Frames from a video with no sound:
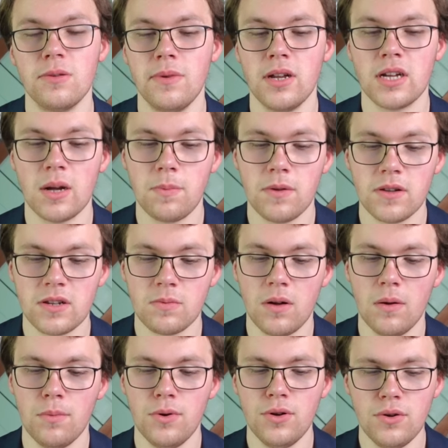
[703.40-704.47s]
made a couple of
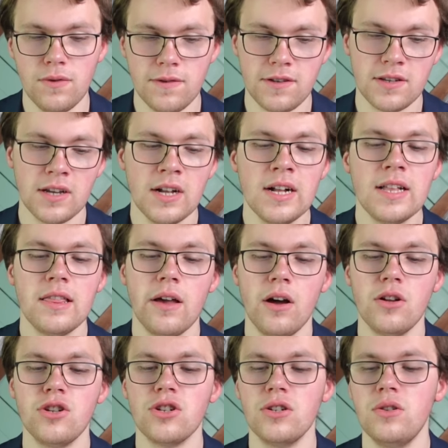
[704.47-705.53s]
small moves. Then
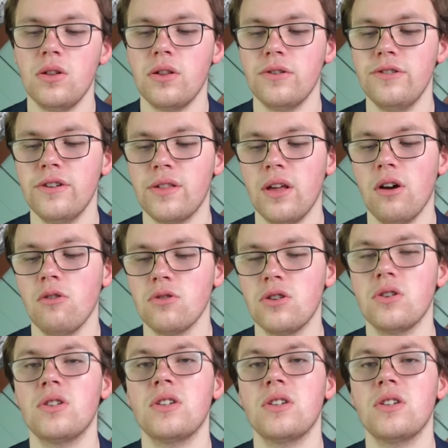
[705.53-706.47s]
on June 30th, they also